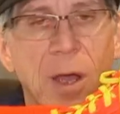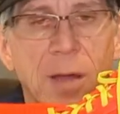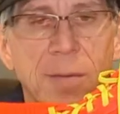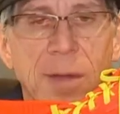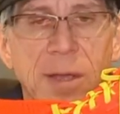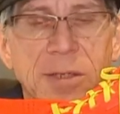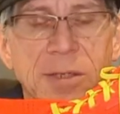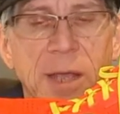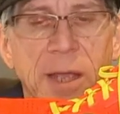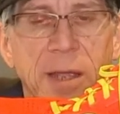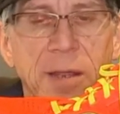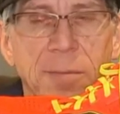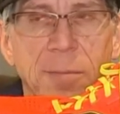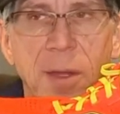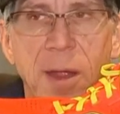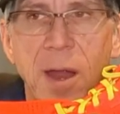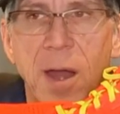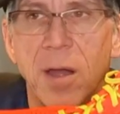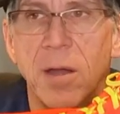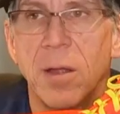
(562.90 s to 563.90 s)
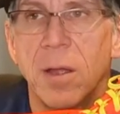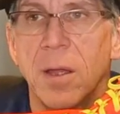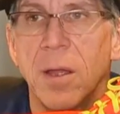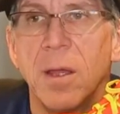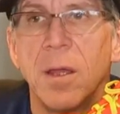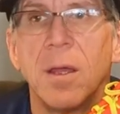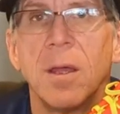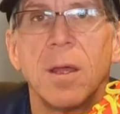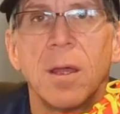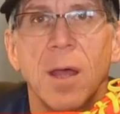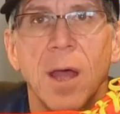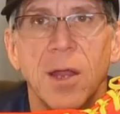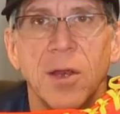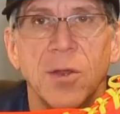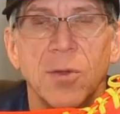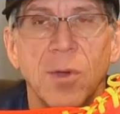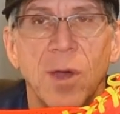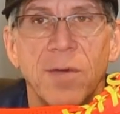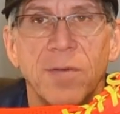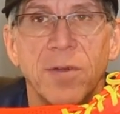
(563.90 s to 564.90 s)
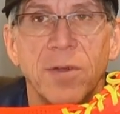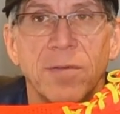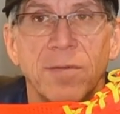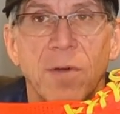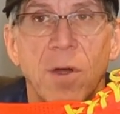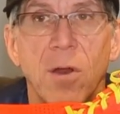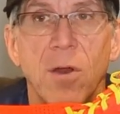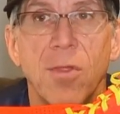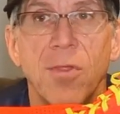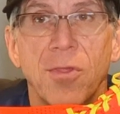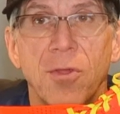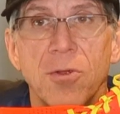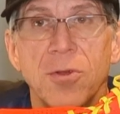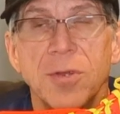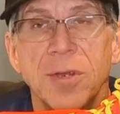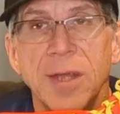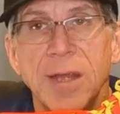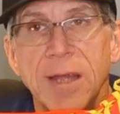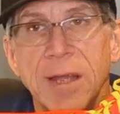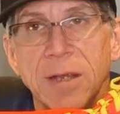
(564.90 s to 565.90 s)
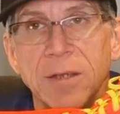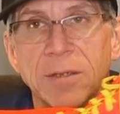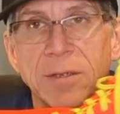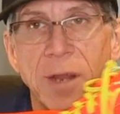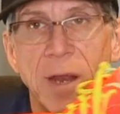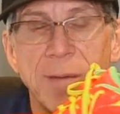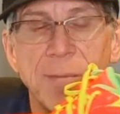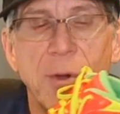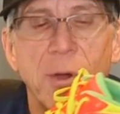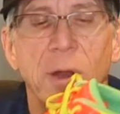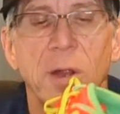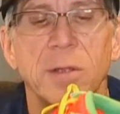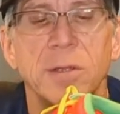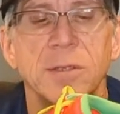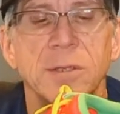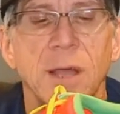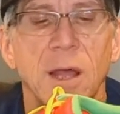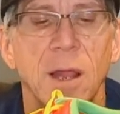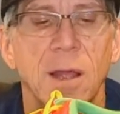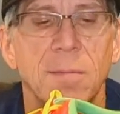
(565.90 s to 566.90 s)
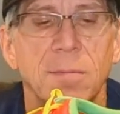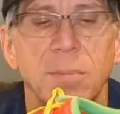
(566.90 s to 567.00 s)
my second pair. I do have Convara 13s that I bought on sale on